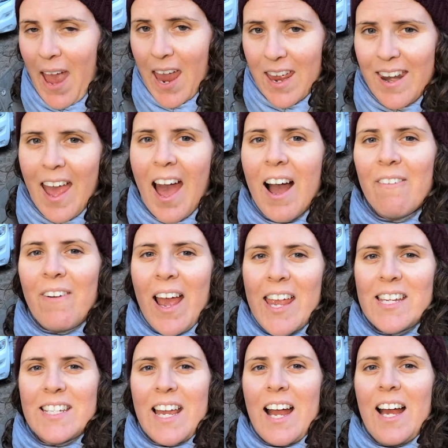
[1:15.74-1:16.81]
made our
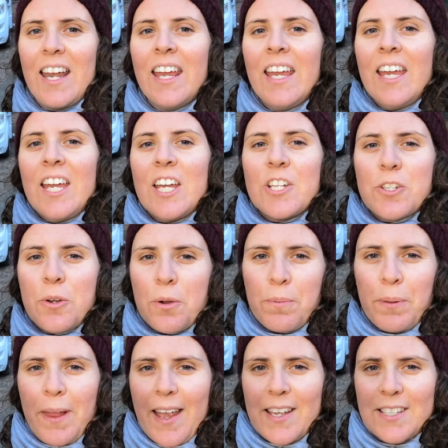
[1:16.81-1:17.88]
way down
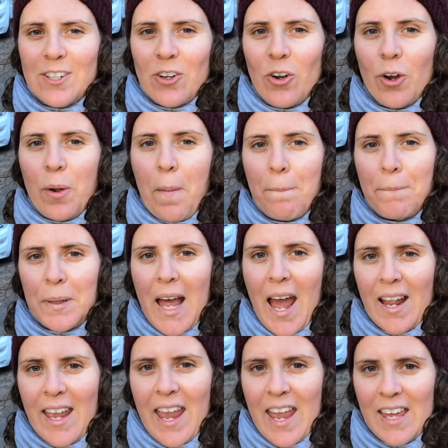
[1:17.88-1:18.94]
to a place called
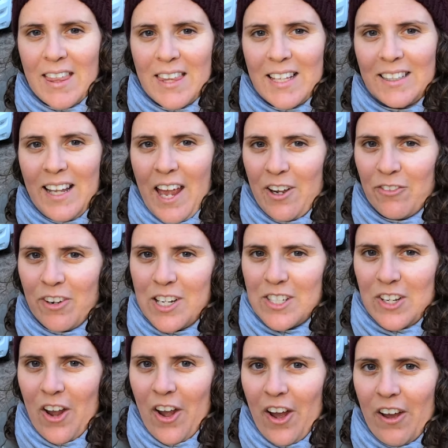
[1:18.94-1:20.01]
Blackheath Glen
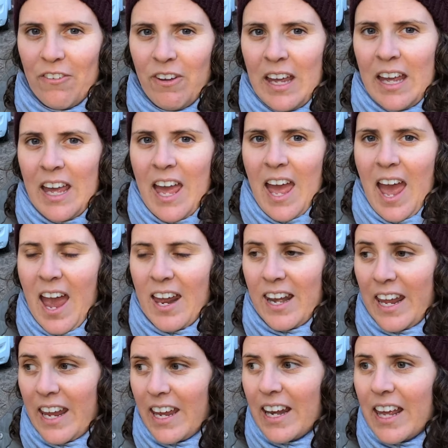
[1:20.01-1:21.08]
Reserve
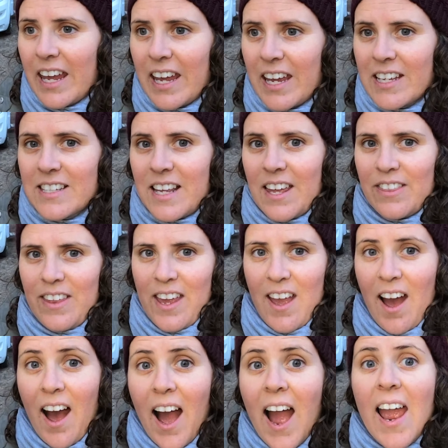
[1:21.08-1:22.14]
and it is
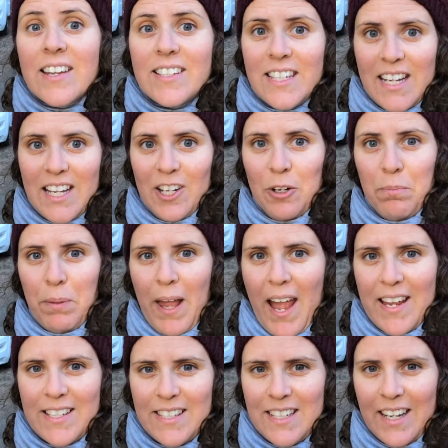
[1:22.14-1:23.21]
the ideal
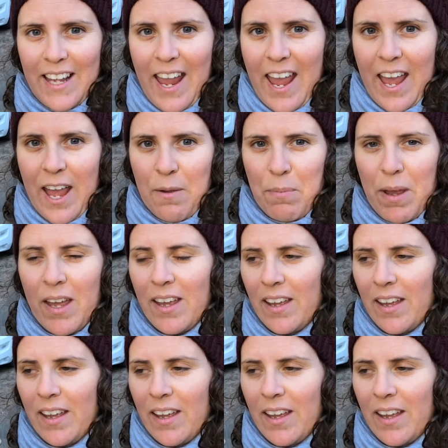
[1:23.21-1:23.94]
place to camp